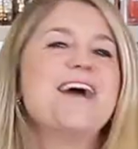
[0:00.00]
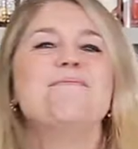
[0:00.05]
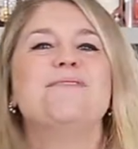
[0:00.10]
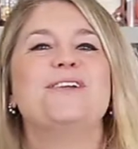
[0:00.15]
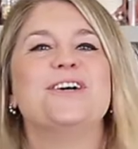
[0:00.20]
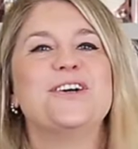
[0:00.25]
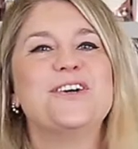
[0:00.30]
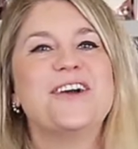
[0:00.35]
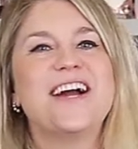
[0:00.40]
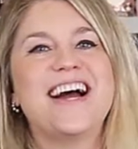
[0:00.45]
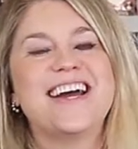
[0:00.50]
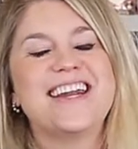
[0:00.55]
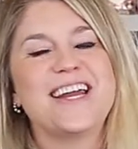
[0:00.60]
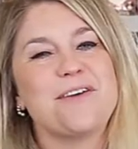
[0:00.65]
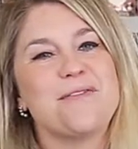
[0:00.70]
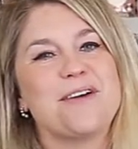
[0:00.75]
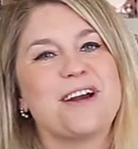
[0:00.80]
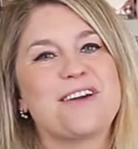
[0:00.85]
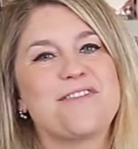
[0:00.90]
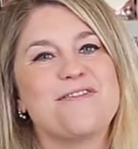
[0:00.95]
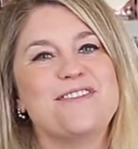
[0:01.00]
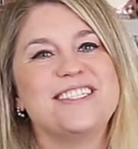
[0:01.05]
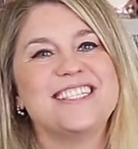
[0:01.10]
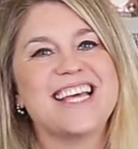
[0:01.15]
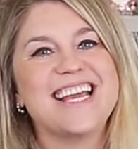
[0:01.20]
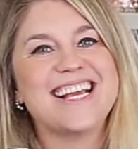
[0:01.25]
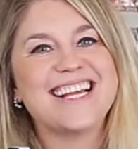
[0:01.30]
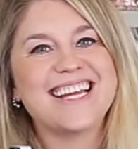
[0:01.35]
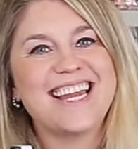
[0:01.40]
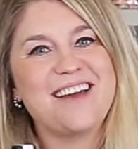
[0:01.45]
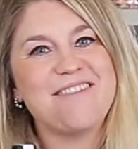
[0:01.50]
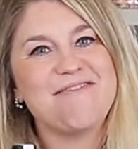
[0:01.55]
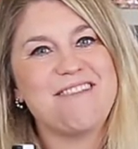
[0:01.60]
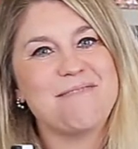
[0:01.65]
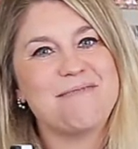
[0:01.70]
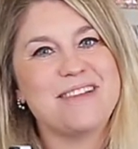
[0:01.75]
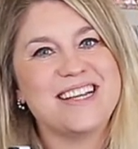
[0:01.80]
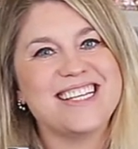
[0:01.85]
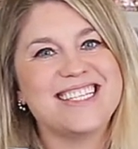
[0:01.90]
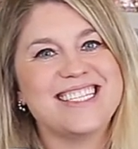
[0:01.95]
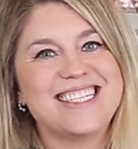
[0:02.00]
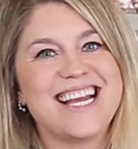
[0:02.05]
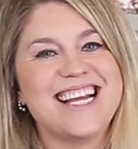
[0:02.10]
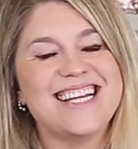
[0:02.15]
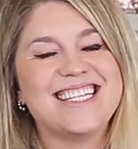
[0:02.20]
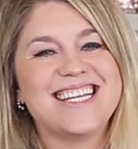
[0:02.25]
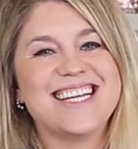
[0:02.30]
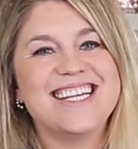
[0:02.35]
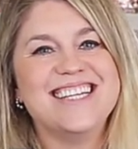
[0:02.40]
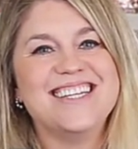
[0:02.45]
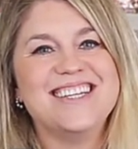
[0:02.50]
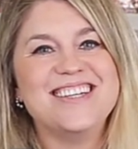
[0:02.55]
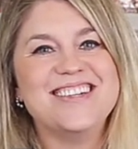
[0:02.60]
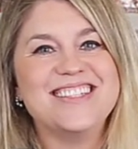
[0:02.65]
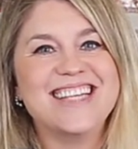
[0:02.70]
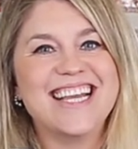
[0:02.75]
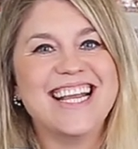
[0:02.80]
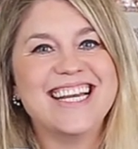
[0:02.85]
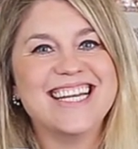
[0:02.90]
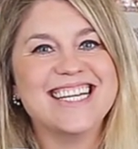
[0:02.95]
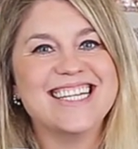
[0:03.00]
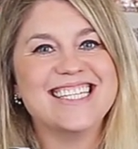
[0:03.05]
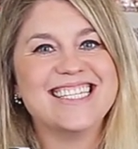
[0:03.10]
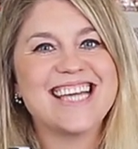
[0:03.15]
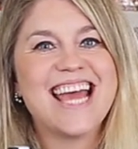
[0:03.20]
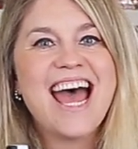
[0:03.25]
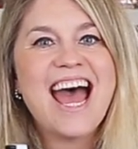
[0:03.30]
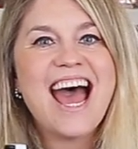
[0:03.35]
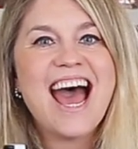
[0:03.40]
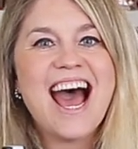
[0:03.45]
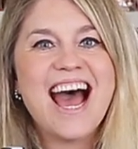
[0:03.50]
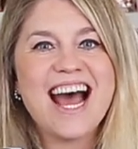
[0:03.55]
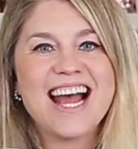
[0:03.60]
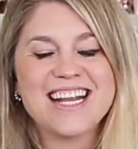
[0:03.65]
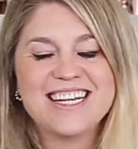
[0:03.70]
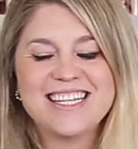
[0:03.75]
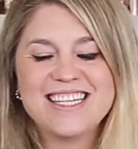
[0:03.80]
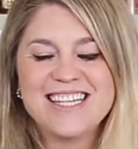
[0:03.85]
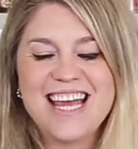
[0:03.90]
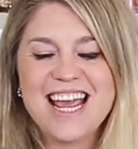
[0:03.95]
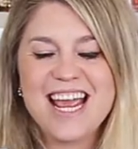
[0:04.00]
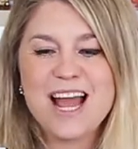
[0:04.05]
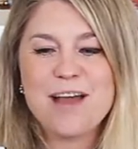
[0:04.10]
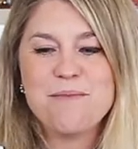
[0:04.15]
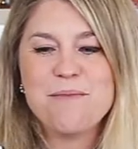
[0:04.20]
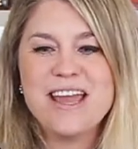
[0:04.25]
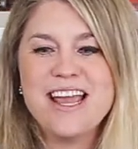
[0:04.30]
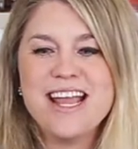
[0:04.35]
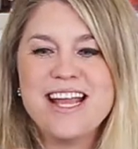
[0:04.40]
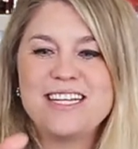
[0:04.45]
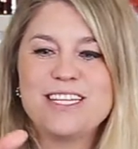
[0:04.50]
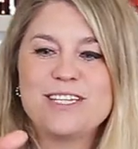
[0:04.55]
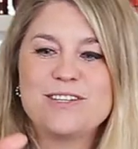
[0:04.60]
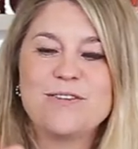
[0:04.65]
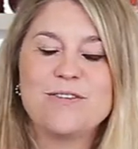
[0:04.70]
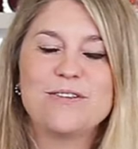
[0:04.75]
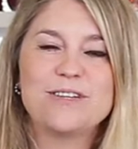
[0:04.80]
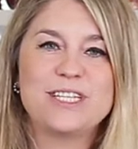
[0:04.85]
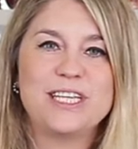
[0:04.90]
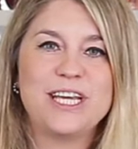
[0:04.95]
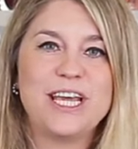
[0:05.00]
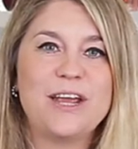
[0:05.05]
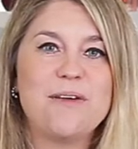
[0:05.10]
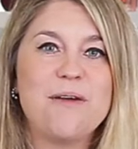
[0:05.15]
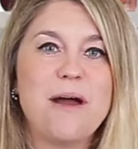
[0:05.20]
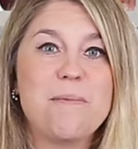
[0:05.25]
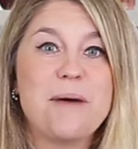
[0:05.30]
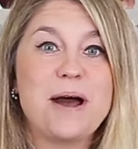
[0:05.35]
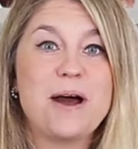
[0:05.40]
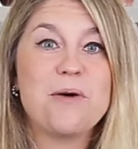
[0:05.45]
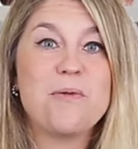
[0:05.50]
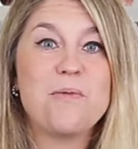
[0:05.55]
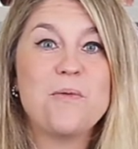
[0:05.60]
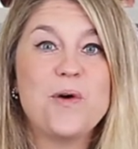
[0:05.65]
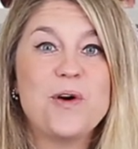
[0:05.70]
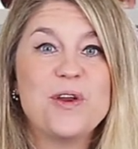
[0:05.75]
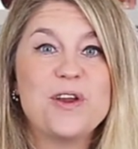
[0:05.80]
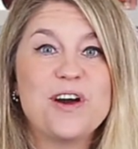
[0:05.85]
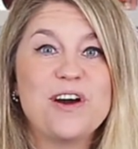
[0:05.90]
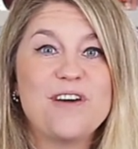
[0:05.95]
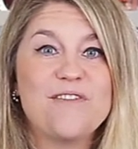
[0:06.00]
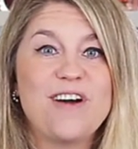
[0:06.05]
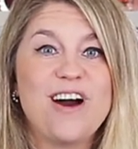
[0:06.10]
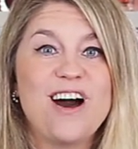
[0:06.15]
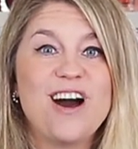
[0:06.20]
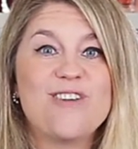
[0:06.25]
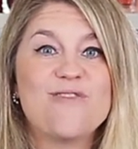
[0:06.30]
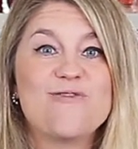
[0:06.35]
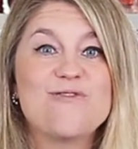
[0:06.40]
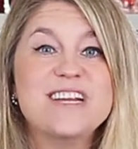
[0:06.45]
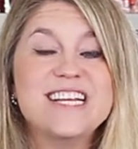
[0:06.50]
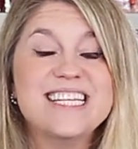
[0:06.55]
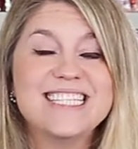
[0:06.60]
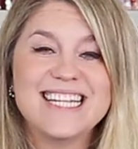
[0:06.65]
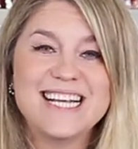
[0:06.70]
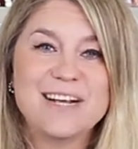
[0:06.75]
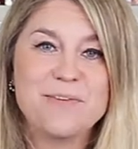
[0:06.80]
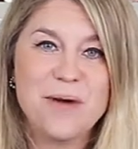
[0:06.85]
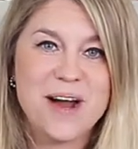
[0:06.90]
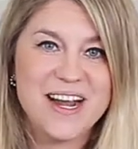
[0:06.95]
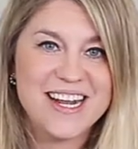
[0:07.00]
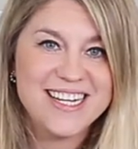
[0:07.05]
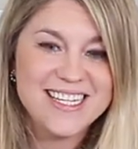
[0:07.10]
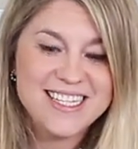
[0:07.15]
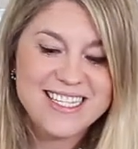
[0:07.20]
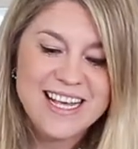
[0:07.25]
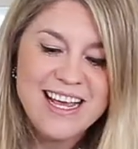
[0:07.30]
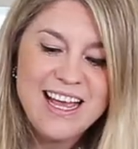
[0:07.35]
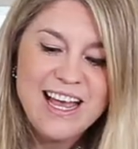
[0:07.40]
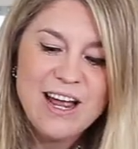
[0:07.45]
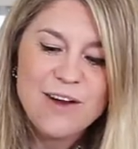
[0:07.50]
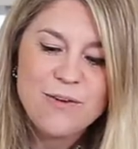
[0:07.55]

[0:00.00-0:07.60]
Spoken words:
I'm Laura and I work for St. Clair Family Estate in New Zealand. And today I'm here to talk to you about one of our Riesling wines.